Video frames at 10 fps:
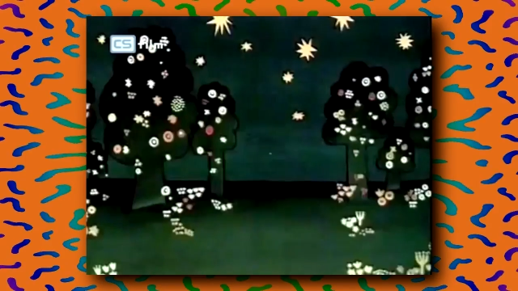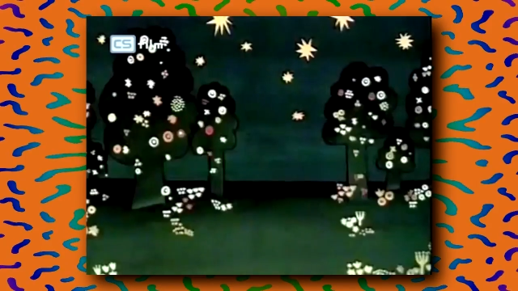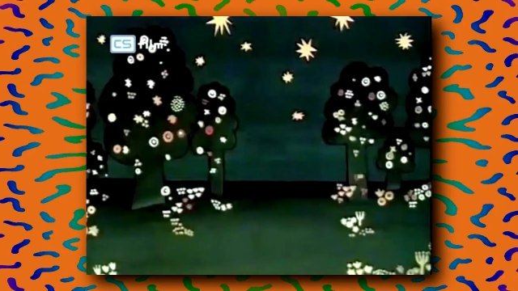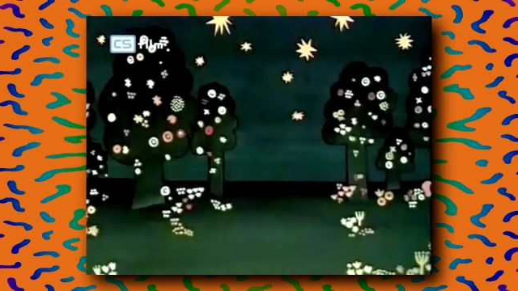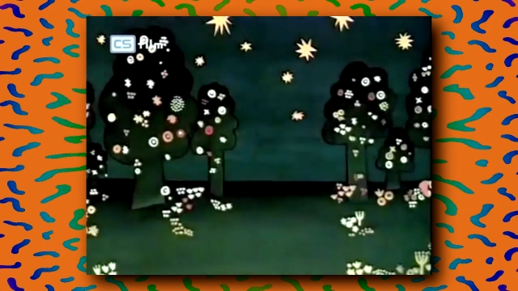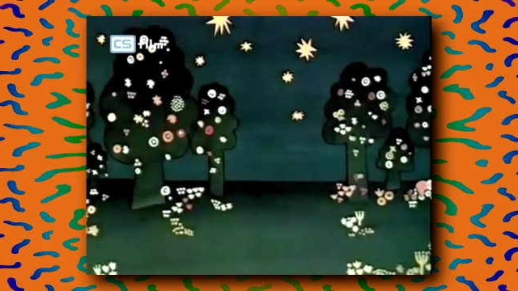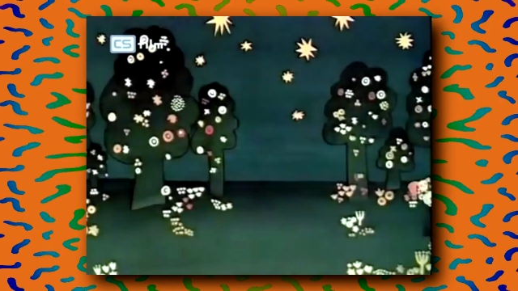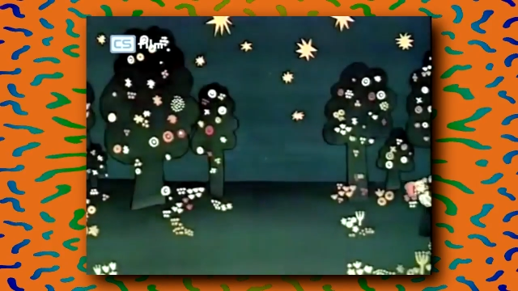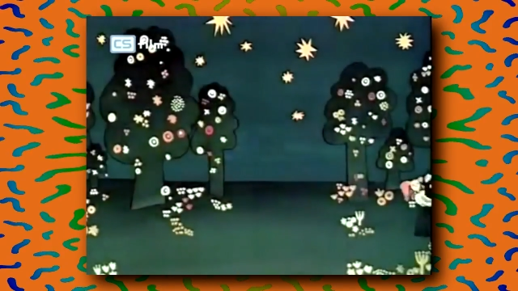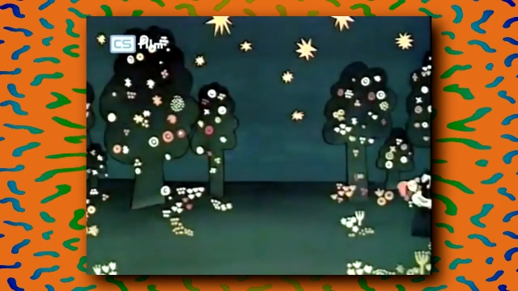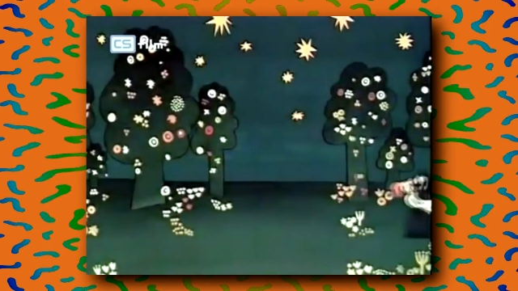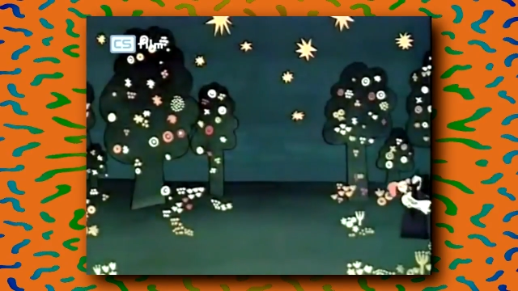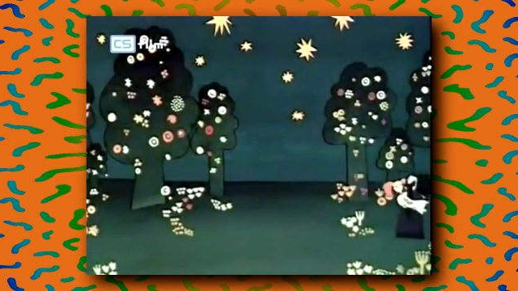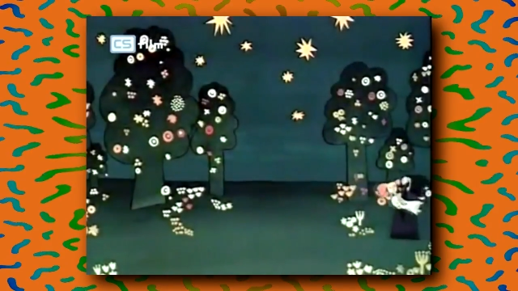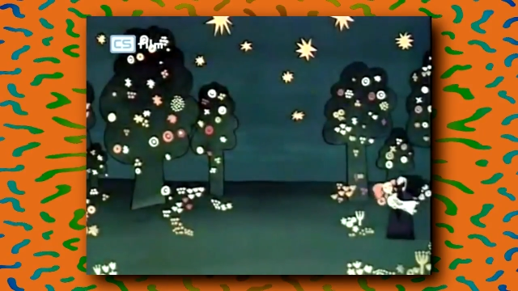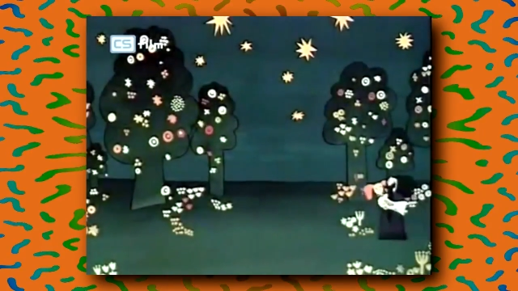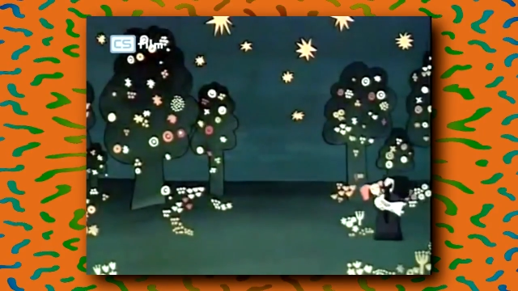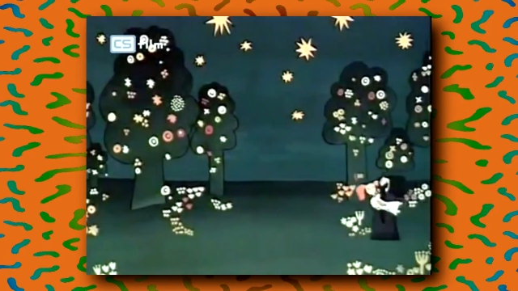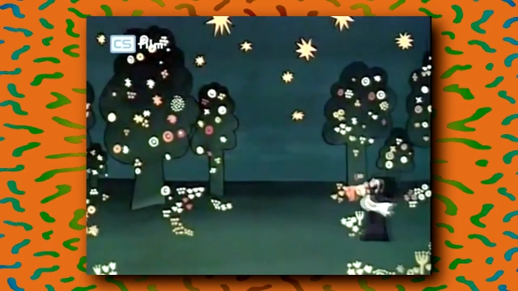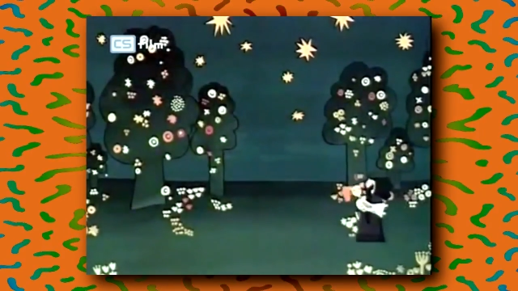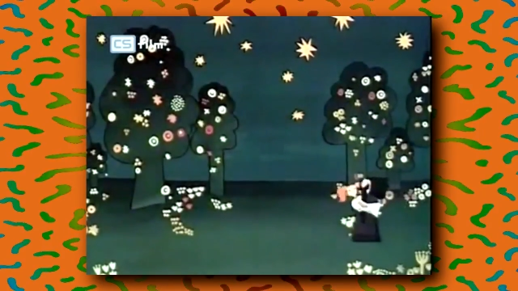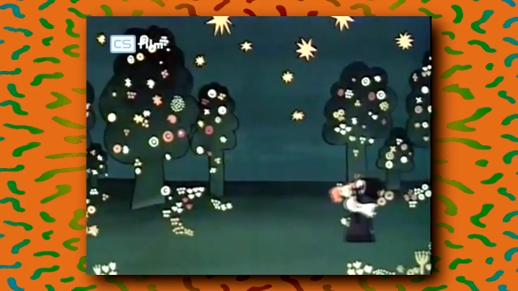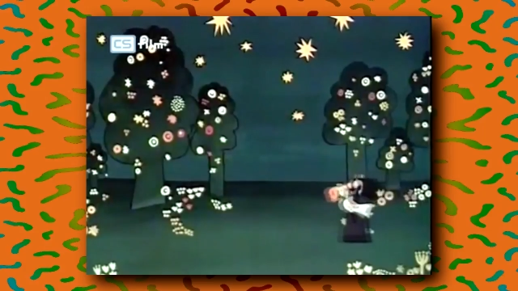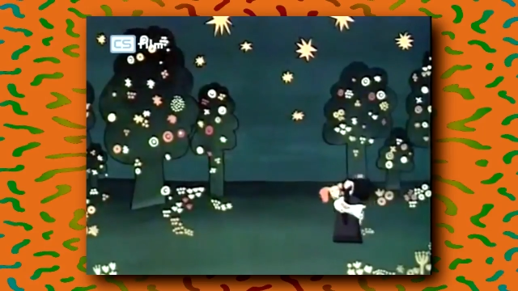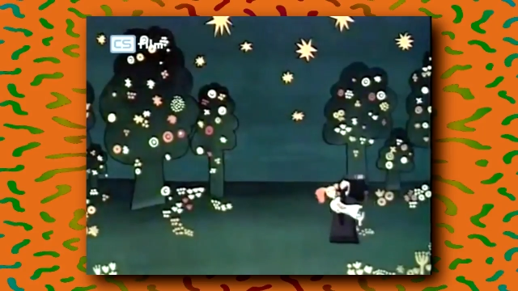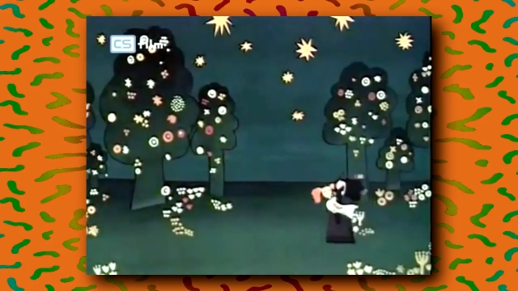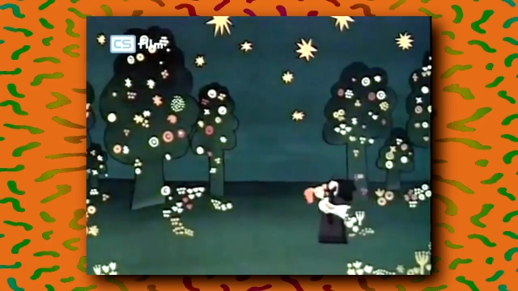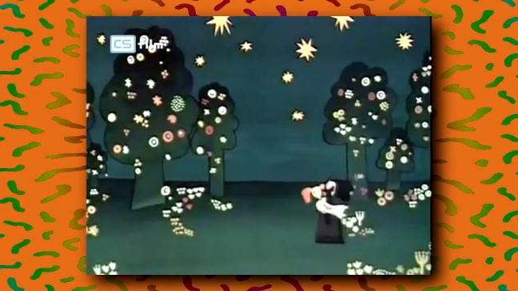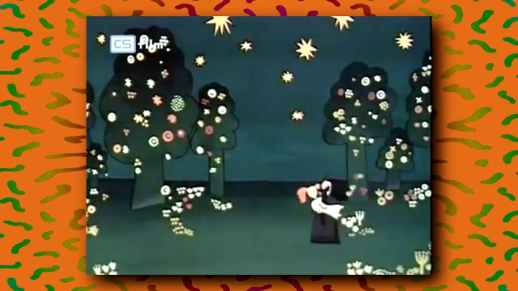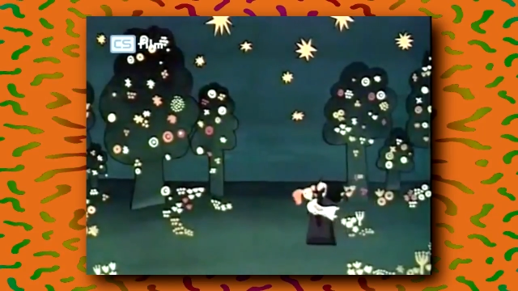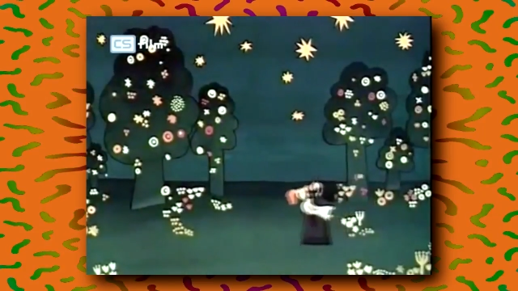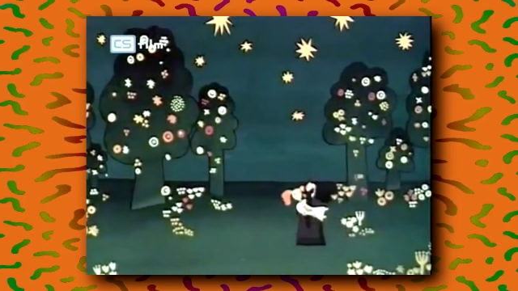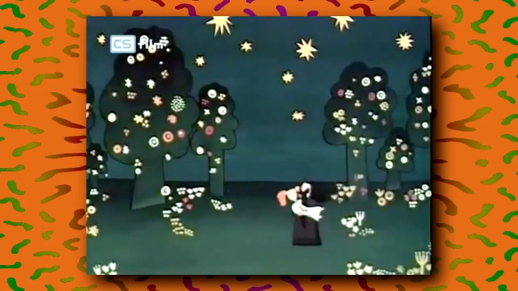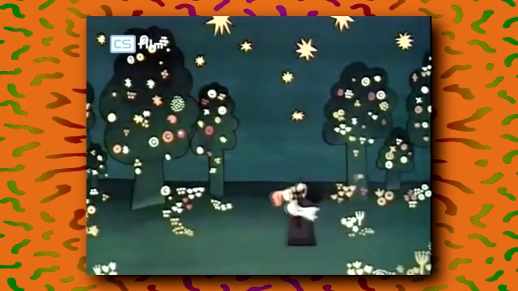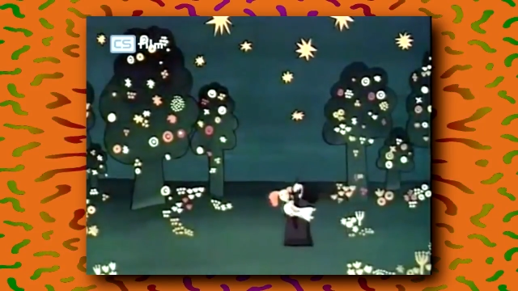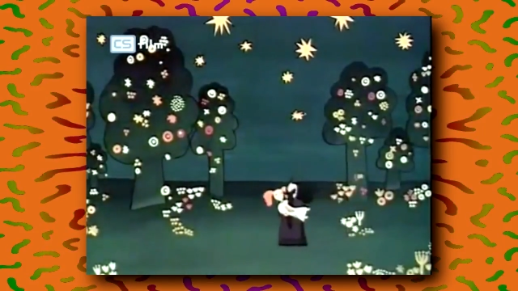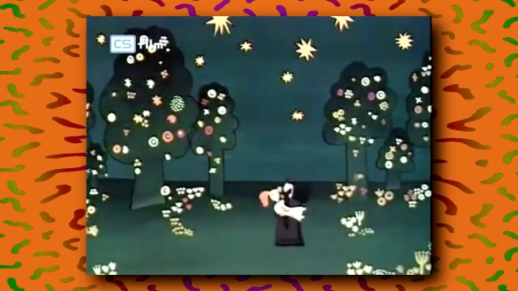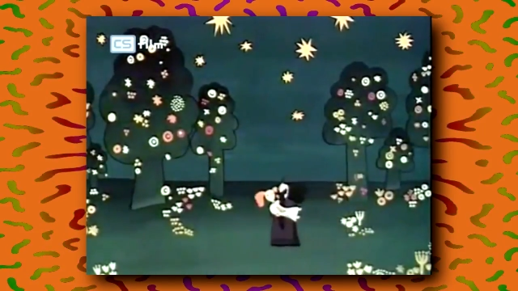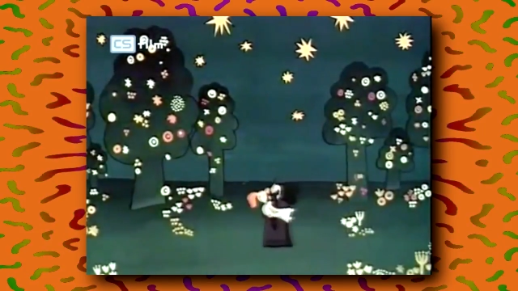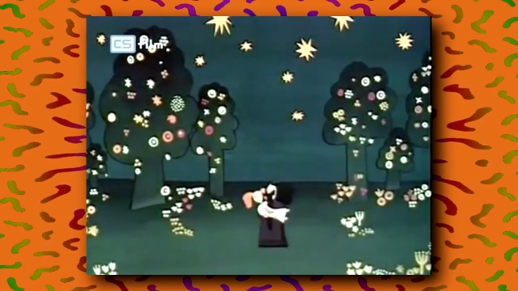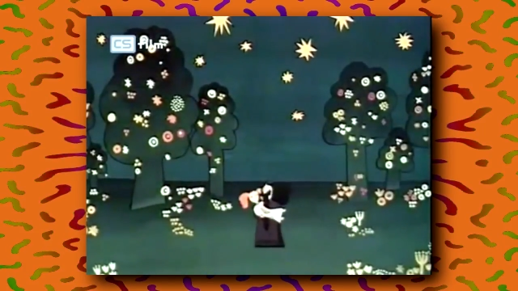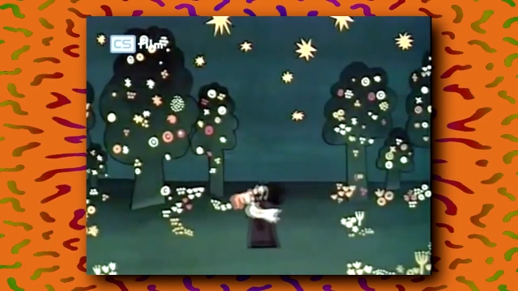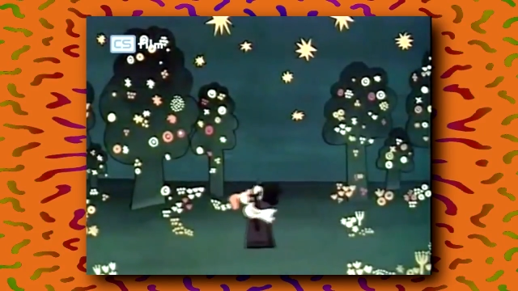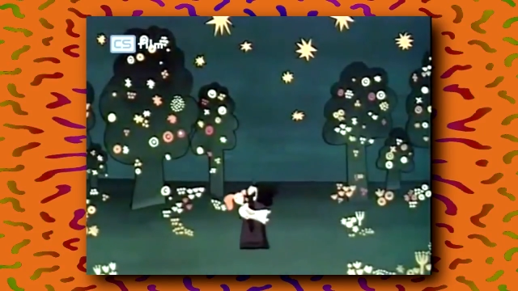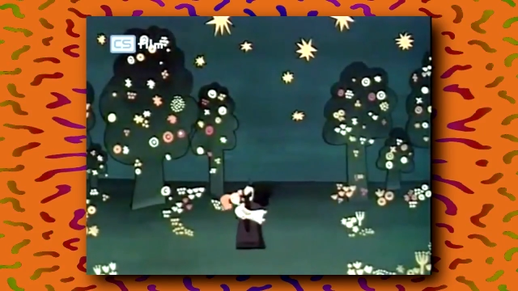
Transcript: No face is visible, so there are no lips to read.